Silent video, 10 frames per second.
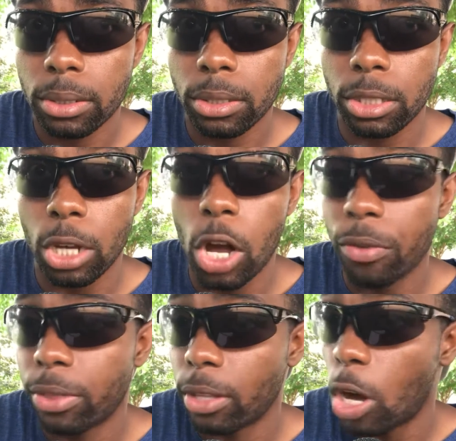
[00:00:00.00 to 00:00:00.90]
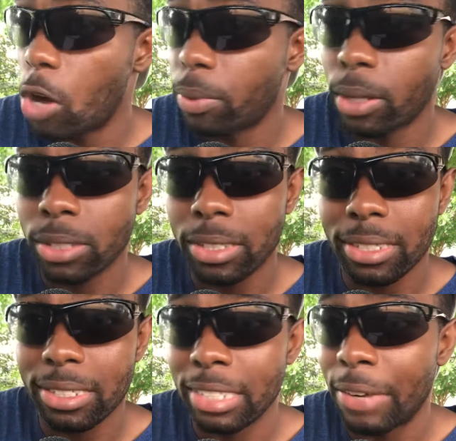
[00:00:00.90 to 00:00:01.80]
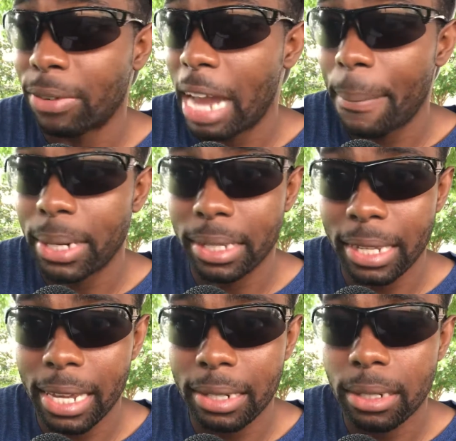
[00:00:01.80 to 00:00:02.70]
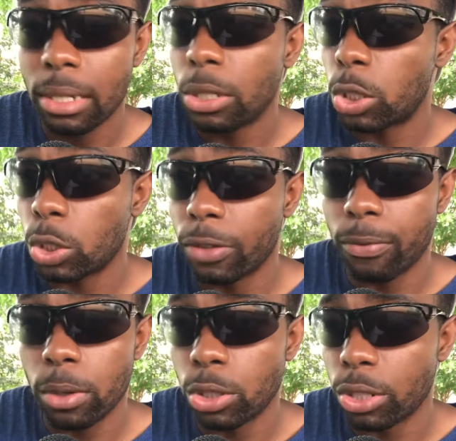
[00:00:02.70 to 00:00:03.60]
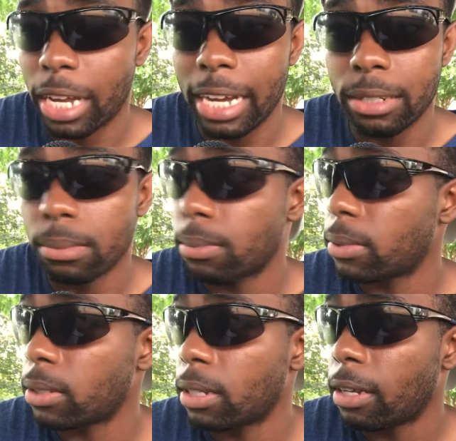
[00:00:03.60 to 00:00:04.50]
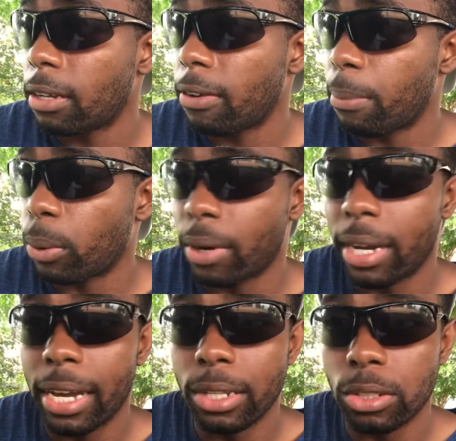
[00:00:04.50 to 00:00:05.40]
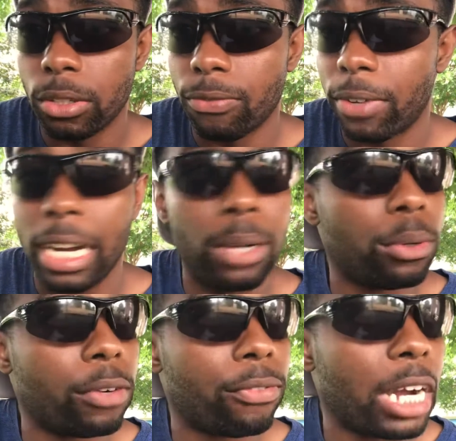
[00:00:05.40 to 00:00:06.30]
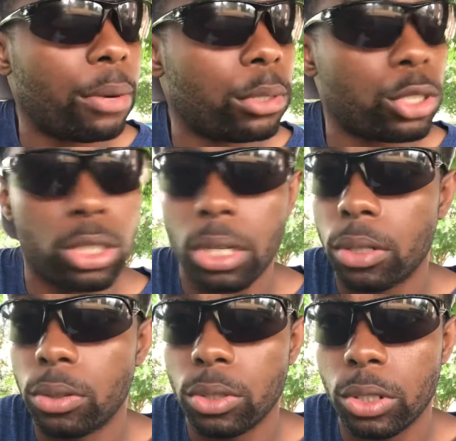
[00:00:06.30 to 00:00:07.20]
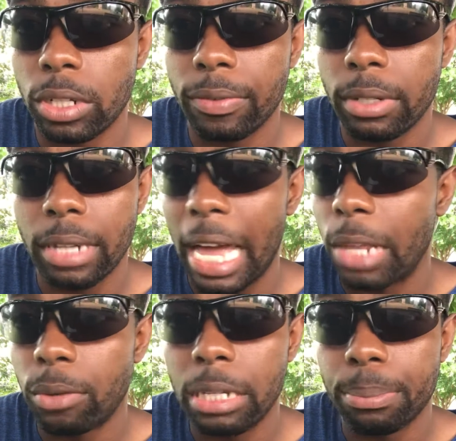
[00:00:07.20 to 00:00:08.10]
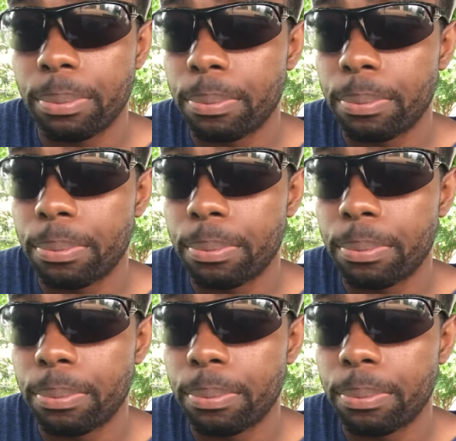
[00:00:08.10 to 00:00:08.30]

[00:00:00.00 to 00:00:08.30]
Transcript: So hope, hope those incidents never happen again during 4th of July parades or fire or fireworks shows or even Halloween